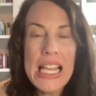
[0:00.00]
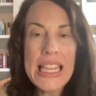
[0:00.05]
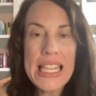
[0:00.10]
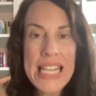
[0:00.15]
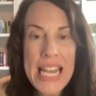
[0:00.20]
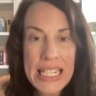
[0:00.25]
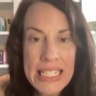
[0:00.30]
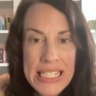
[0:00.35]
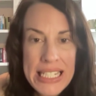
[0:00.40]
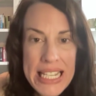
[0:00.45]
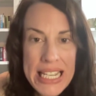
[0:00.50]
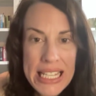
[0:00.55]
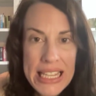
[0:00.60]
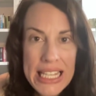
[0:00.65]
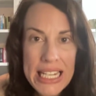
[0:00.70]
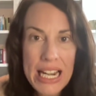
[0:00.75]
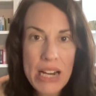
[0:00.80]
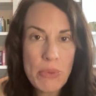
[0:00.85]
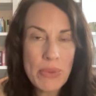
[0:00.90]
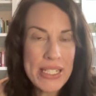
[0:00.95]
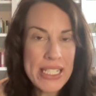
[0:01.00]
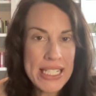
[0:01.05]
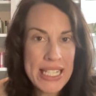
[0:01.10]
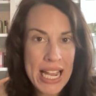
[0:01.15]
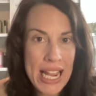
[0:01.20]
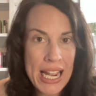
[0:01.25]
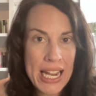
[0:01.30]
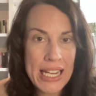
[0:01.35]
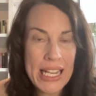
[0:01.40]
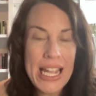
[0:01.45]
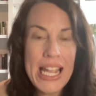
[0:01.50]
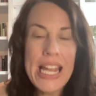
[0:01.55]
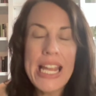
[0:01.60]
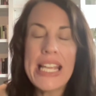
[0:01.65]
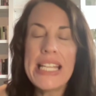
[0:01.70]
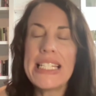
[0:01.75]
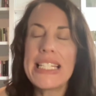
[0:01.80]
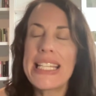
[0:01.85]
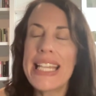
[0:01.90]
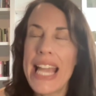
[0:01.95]
The next thing that I would say
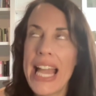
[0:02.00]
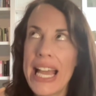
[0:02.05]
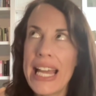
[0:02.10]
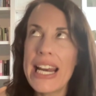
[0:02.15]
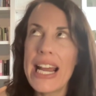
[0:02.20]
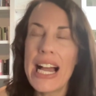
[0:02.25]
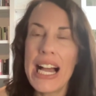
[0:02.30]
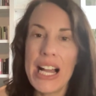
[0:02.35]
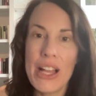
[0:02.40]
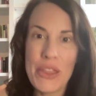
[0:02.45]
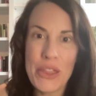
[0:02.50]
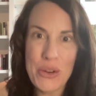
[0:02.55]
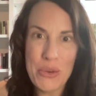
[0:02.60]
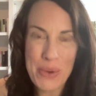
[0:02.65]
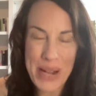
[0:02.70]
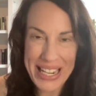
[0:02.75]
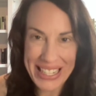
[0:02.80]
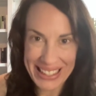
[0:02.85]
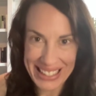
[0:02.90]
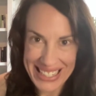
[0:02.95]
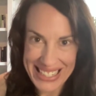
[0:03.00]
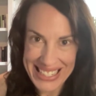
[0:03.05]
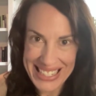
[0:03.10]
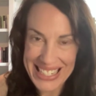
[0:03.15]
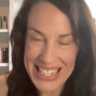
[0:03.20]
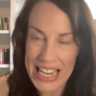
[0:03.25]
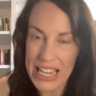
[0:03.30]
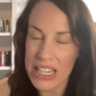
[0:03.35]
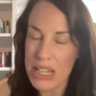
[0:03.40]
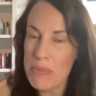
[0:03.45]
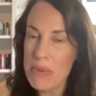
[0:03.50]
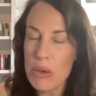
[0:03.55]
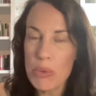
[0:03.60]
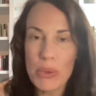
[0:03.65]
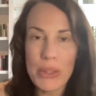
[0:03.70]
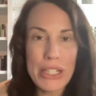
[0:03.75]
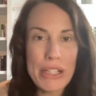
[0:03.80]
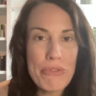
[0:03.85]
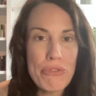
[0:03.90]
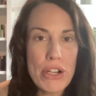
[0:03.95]
is get on the wait list. It can be
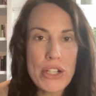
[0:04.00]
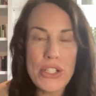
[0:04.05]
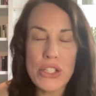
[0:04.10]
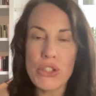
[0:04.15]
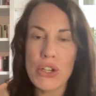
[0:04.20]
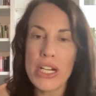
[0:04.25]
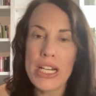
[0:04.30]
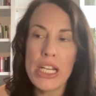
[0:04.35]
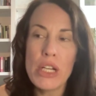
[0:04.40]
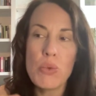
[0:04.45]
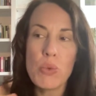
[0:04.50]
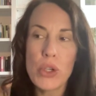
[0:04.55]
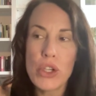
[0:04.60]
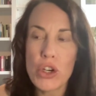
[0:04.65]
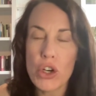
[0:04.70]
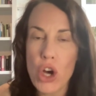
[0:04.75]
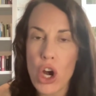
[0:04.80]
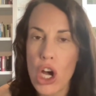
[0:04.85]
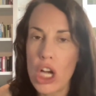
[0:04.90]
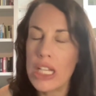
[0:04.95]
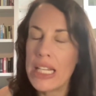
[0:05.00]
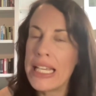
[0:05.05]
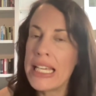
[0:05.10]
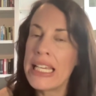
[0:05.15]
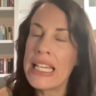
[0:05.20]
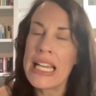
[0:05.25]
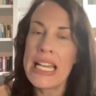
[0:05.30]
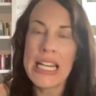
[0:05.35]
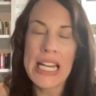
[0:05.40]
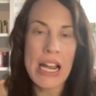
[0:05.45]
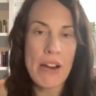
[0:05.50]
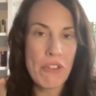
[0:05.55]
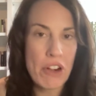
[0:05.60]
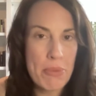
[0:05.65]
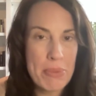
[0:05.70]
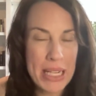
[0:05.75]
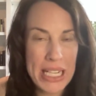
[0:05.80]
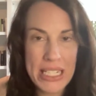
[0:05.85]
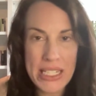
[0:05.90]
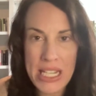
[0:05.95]
really frustrating when you're calling and
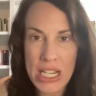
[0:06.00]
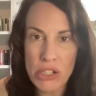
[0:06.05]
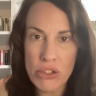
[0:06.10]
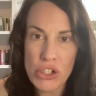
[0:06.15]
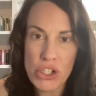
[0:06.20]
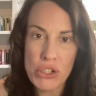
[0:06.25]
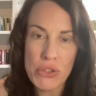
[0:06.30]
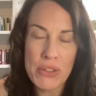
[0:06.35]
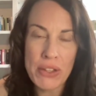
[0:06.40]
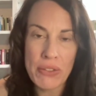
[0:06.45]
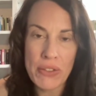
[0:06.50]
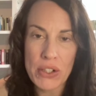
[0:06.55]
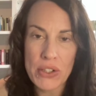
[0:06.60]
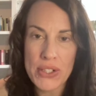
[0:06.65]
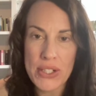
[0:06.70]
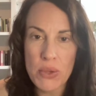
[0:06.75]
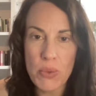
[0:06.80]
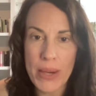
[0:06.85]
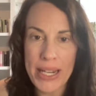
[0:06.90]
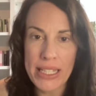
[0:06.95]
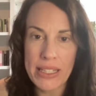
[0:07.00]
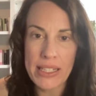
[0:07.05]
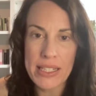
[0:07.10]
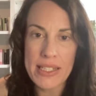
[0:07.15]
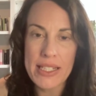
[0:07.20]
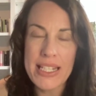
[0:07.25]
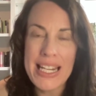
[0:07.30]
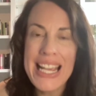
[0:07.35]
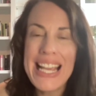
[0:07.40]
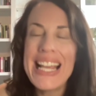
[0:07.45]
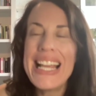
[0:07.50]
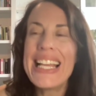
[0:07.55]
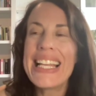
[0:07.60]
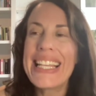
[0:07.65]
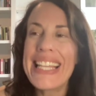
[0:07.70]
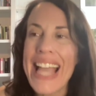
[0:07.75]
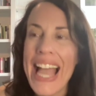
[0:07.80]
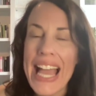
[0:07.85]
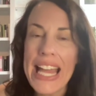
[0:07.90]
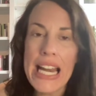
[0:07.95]
everybody tells you that there's a wait list.
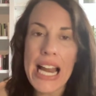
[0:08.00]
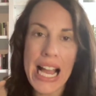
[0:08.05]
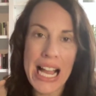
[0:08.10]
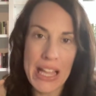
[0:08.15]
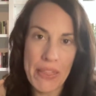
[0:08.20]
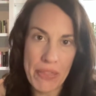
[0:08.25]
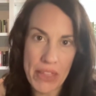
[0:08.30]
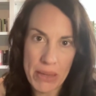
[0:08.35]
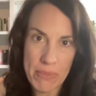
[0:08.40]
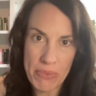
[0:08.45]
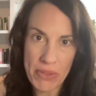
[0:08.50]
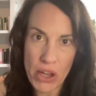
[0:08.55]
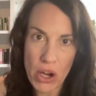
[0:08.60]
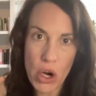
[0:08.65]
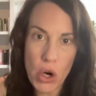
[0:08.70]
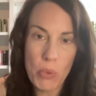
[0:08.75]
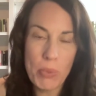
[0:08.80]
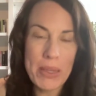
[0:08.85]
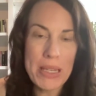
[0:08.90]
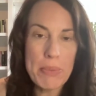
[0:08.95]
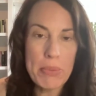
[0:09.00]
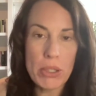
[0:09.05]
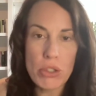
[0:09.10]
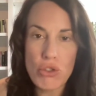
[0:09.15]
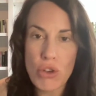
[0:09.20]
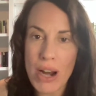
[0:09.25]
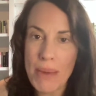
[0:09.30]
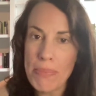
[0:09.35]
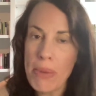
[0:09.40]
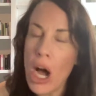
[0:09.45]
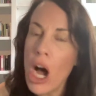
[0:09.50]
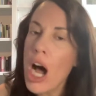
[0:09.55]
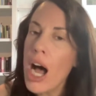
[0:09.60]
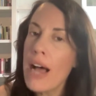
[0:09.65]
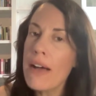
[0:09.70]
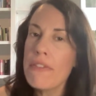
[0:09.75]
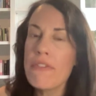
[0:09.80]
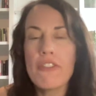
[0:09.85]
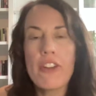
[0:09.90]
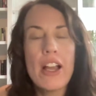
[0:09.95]
Get on them though. People drop
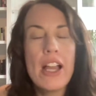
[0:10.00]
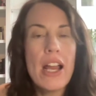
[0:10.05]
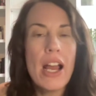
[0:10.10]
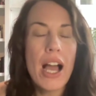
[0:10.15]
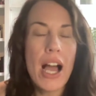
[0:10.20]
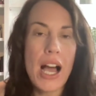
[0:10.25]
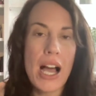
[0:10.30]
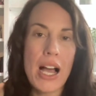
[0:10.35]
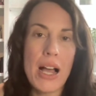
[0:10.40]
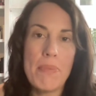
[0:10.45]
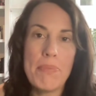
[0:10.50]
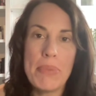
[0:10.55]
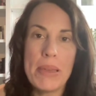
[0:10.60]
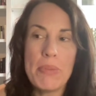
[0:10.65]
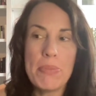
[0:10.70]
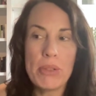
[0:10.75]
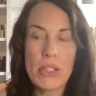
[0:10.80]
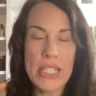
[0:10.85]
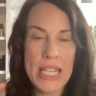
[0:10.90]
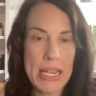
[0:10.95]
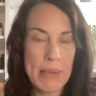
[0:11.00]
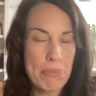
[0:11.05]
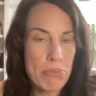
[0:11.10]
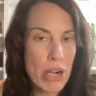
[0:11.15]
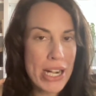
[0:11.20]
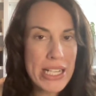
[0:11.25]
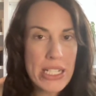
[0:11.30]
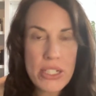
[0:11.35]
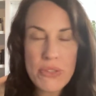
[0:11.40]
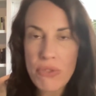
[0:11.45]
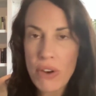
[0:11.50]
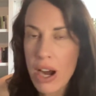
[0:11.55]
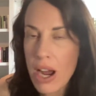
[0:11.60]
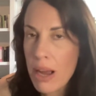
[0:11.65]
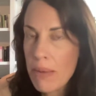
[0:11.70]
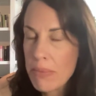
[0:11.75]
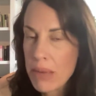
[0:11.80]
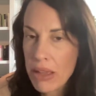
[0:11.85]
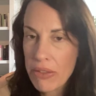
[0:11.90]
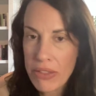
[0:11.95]
off, people take breaks
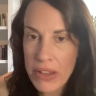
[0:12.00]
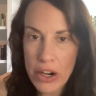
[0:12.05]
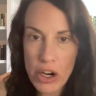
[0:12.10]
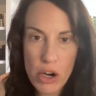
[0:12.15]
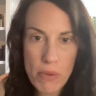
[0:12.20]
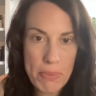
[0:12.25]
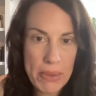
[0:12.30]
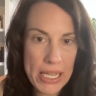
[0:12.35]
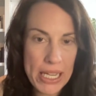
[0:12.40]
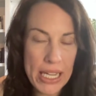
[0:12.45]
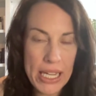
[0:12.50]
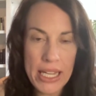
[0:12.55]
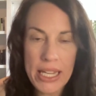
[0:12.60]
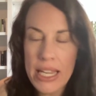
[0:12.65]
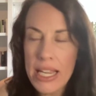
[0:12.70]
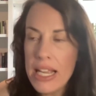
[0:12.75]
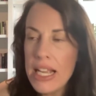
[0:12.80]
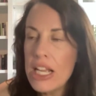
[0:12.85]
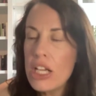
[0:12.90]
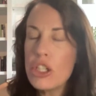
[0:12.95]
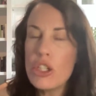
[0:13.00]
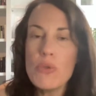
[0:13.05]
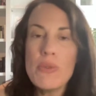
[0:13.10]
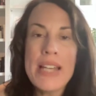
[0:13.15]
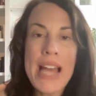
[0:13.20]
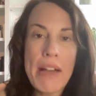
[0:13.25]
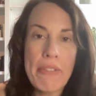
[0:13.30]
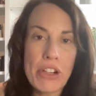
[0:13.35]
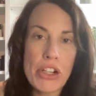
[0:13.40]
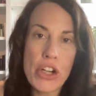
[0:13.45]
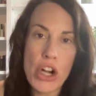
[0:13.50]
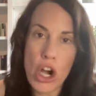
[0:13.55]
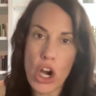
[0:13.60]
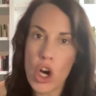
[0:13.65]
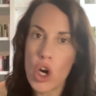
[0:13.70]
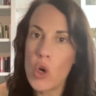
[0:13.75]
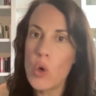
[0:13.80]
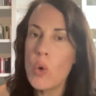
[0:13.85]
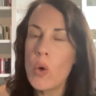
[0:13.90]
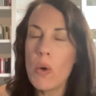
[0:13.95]
from therapy. You never
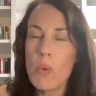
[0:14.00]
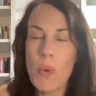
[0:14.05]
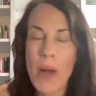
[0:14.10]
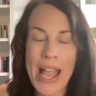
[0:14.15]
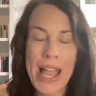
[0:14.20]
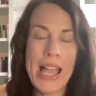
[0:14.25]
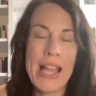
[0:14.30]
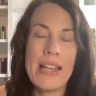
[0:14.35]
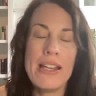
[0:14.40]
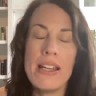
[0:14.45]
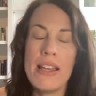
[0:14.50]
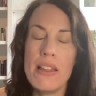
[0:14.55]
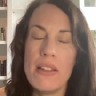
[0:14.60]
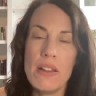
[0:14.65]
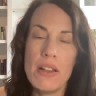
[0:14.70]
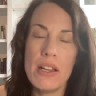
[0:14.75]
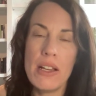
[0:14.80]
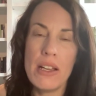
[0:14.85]
know when